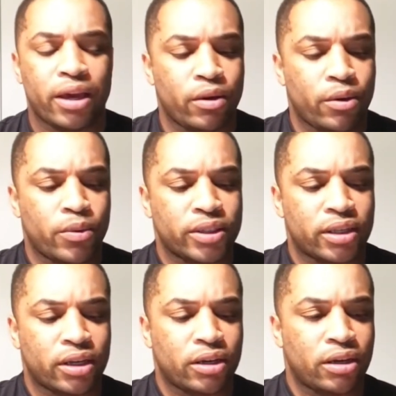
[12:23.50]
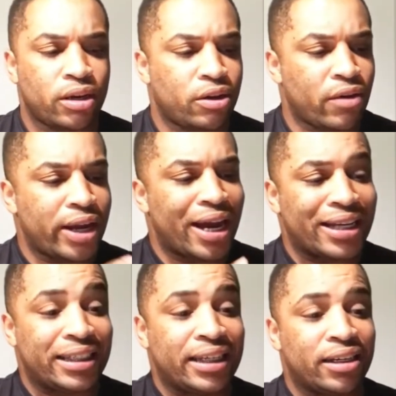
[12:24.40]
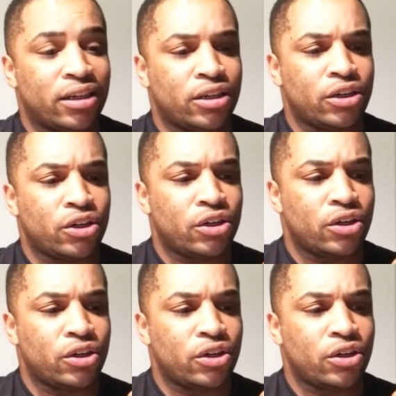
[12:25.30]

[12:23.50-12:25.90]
It was a great idea,